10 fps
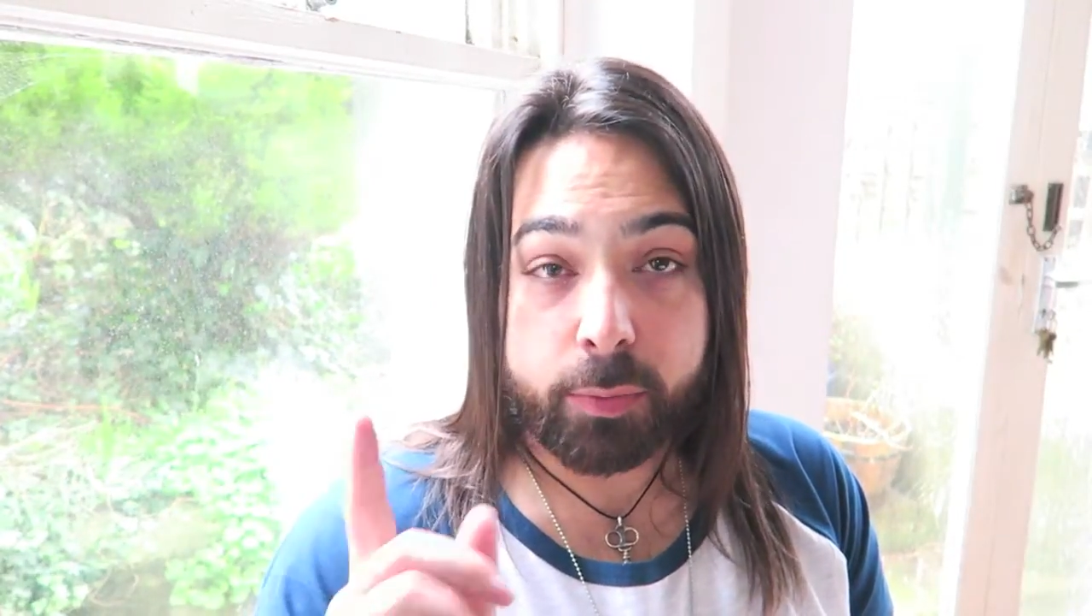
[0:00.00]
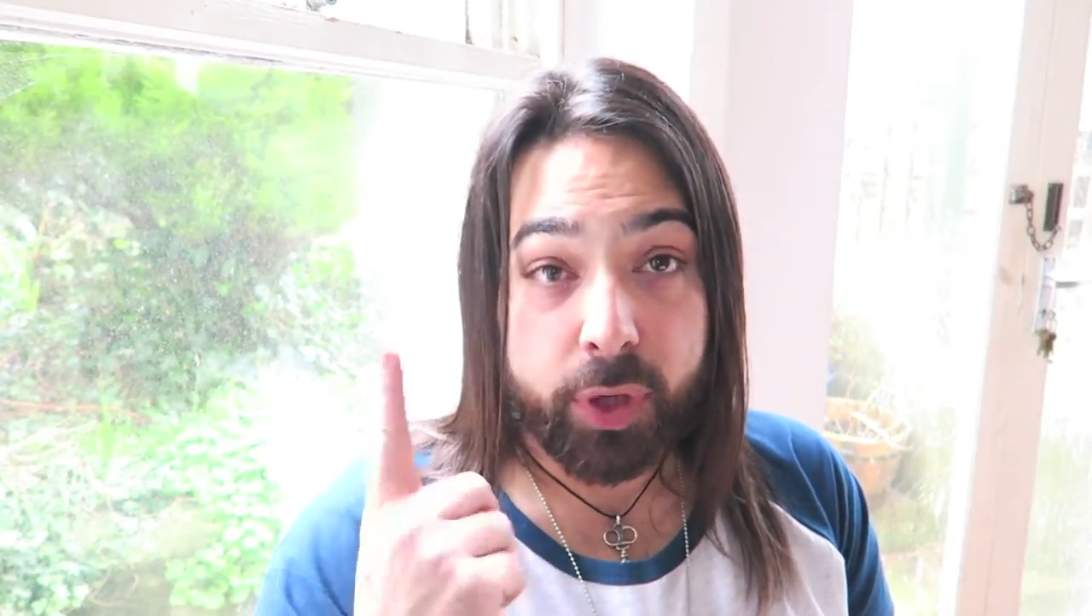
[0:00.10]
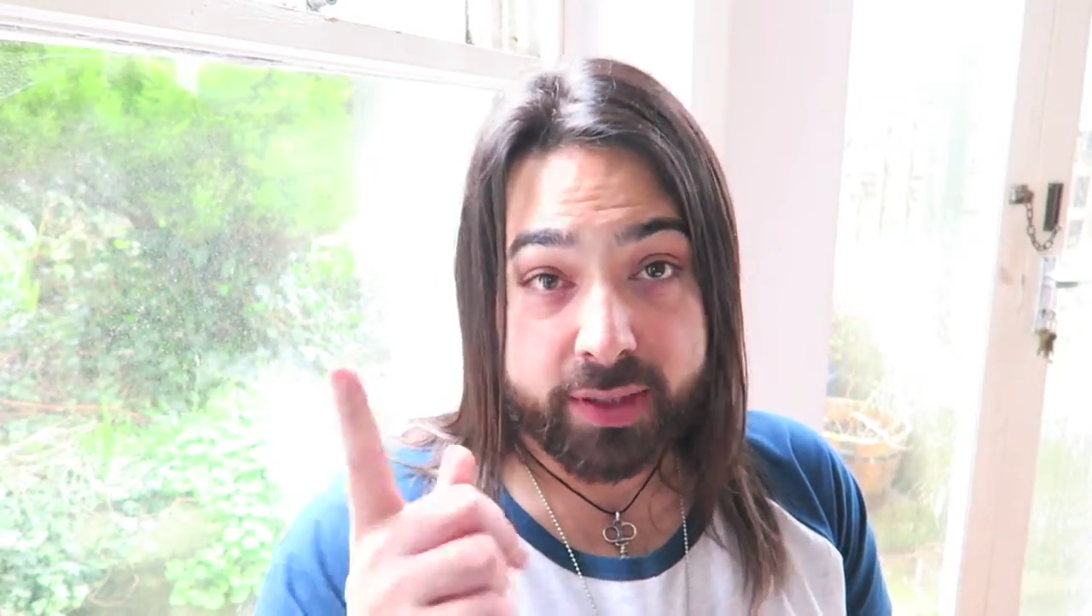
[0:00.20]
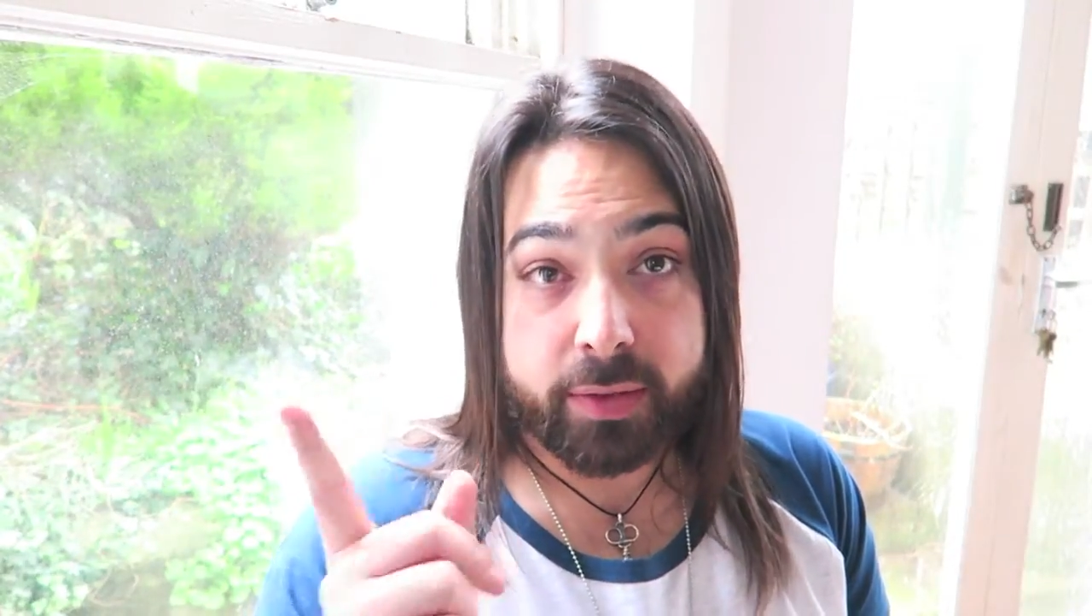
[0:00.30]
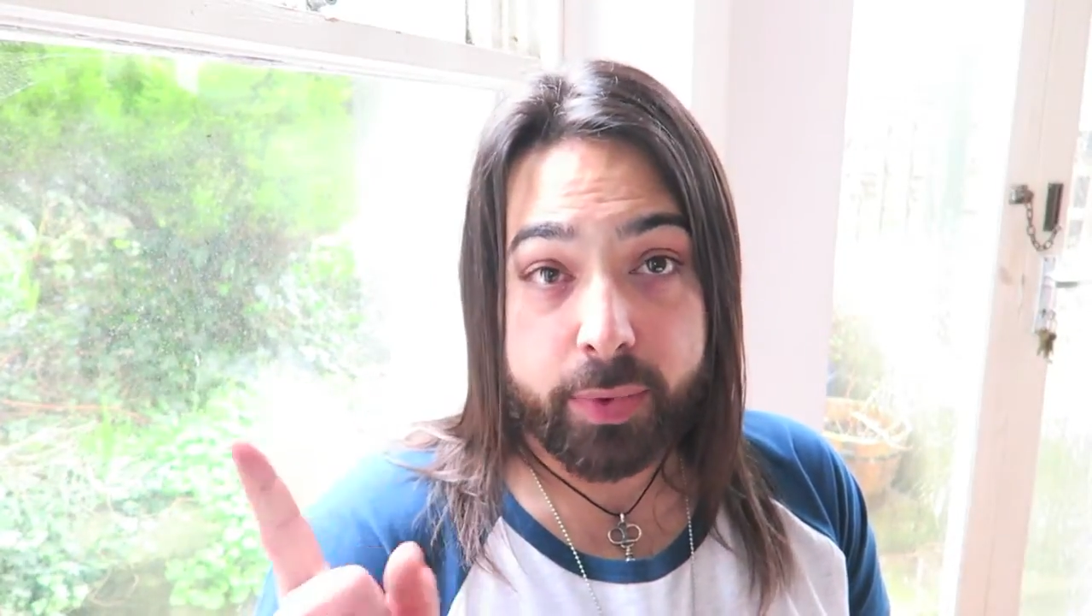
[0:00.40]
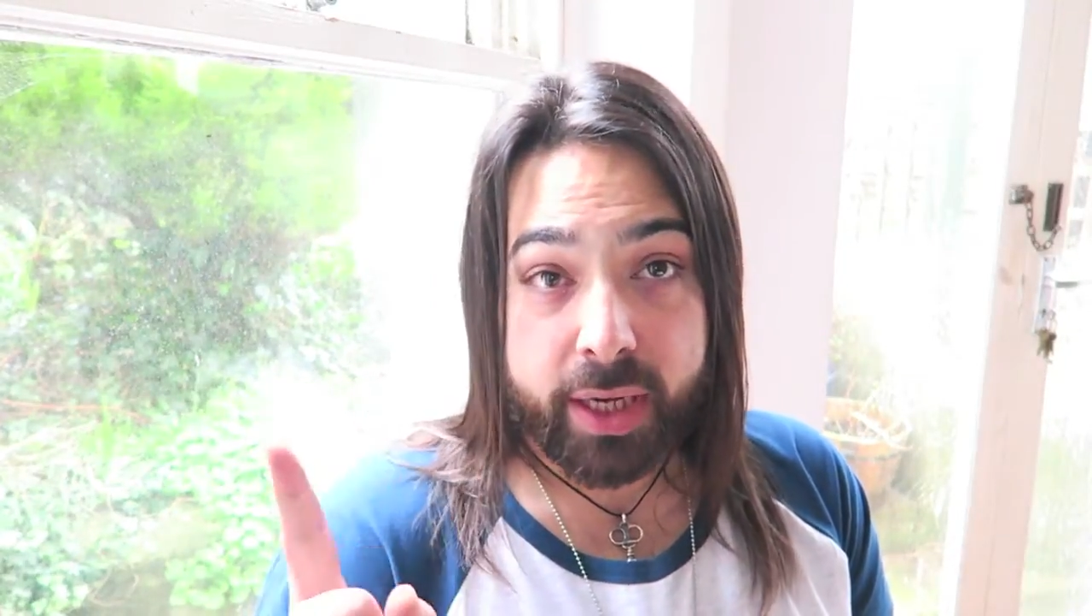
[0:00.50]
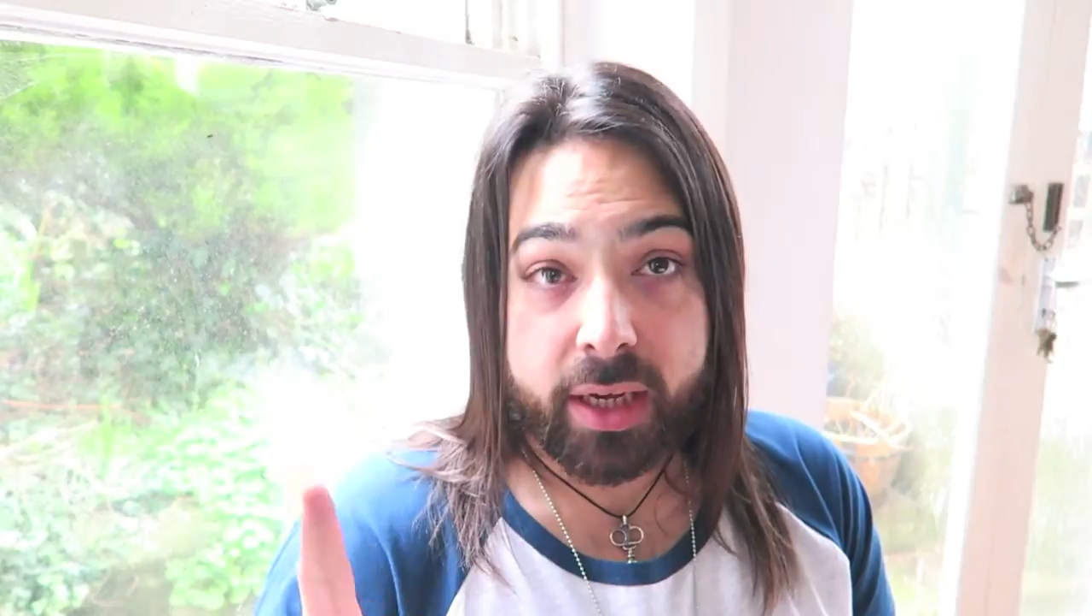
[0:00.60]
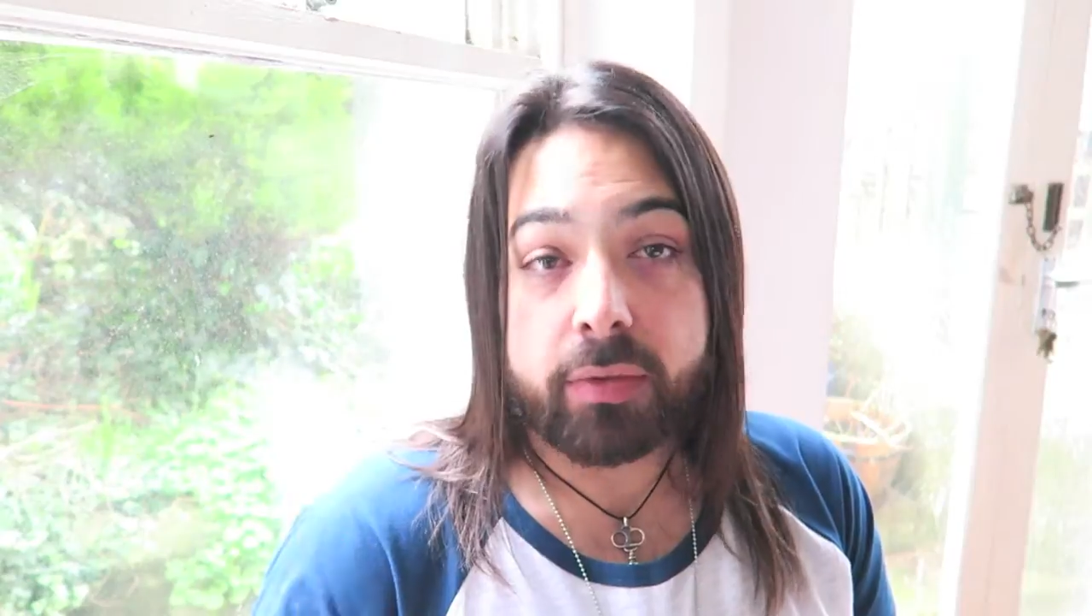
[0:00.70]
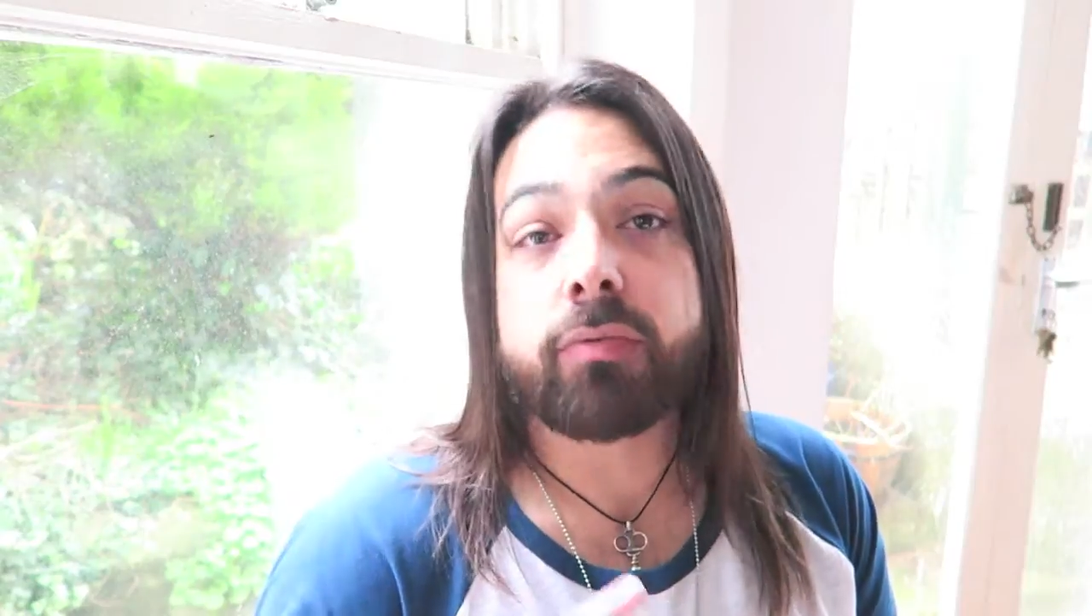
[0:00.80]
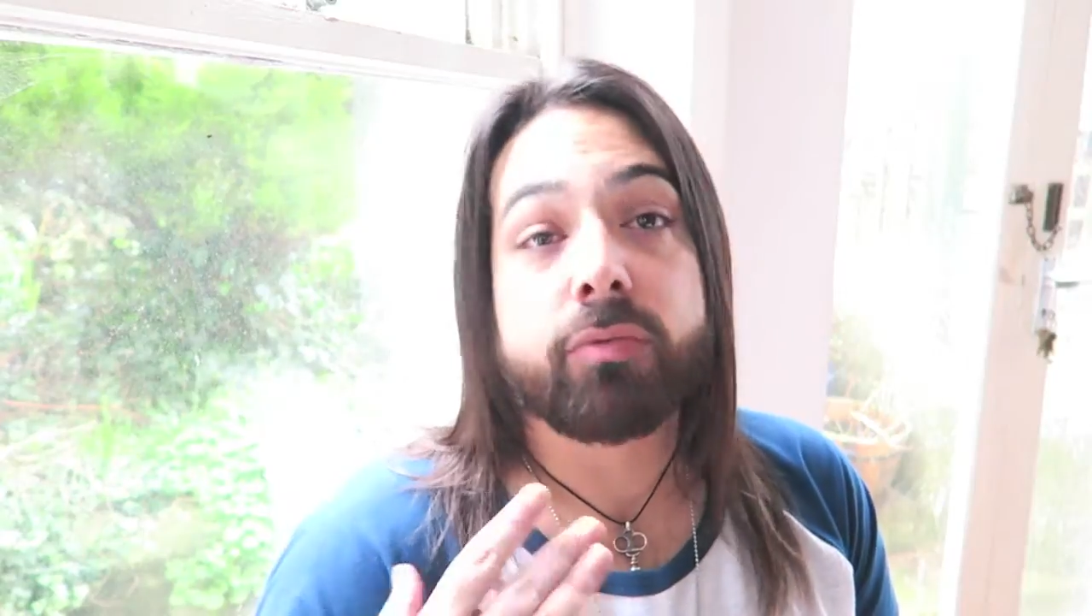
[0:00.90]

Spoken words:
once a week